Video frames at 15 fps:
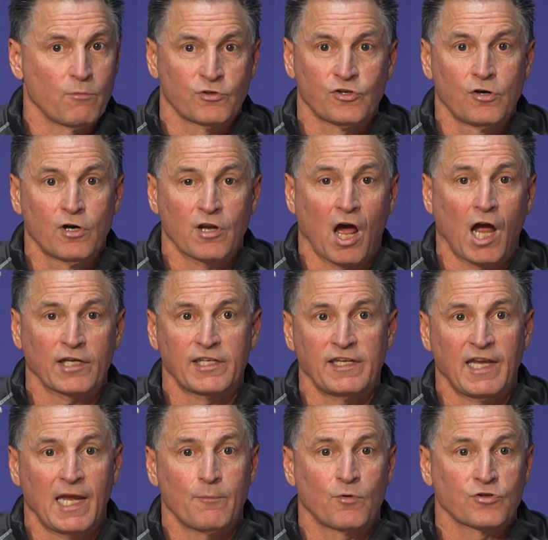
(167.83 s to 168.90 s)
It was a good hockey
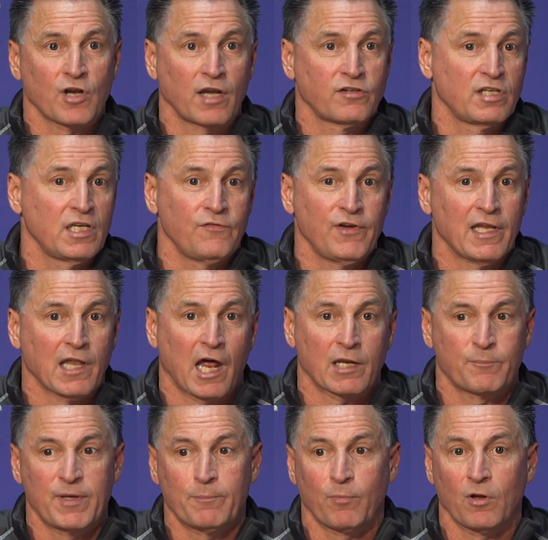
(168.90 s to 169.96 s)
game. It was on TV. A lot
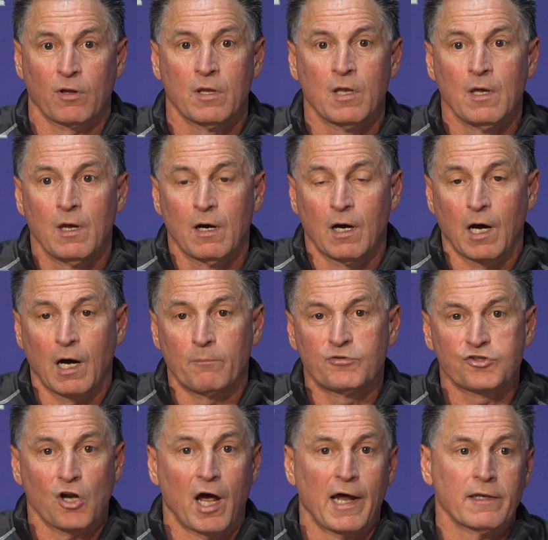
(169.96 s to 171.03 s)
of people
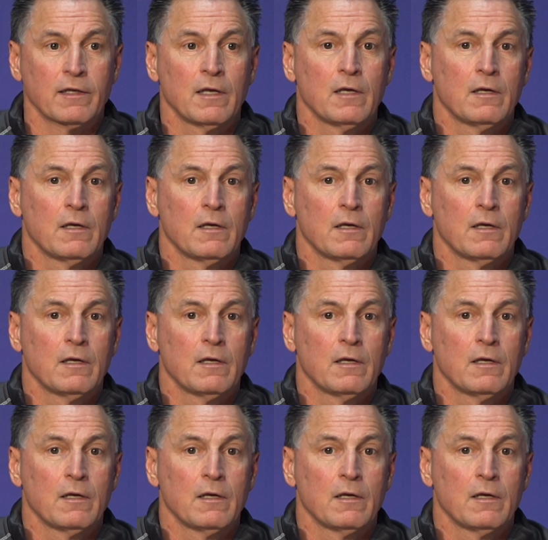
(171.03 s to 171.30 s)
saw it.